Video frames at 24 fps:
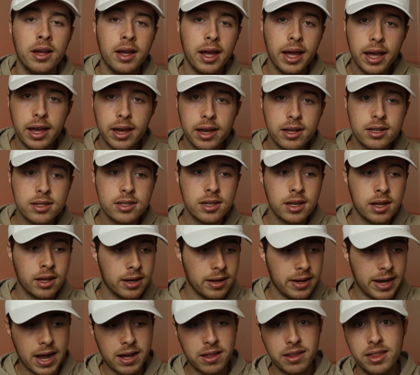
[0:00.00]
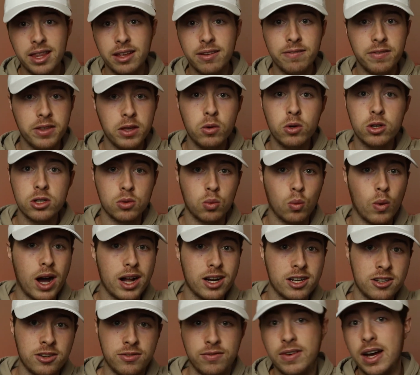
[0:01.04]
And now that the viewers
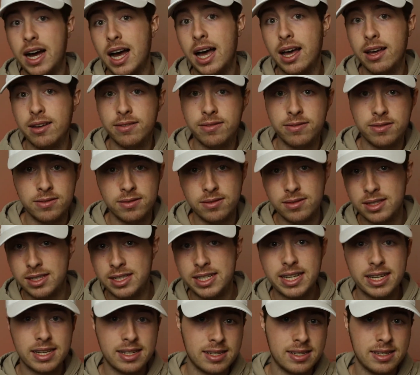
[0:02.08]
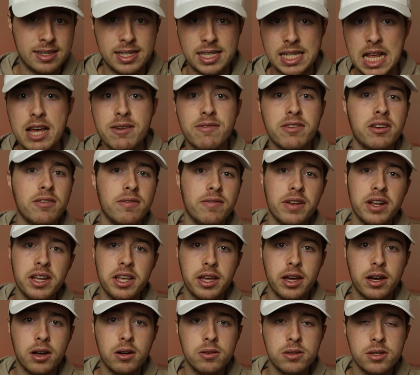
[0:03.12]
watched 5, 6, 7
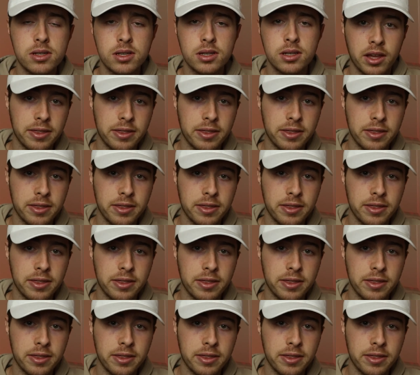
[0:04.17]
videos,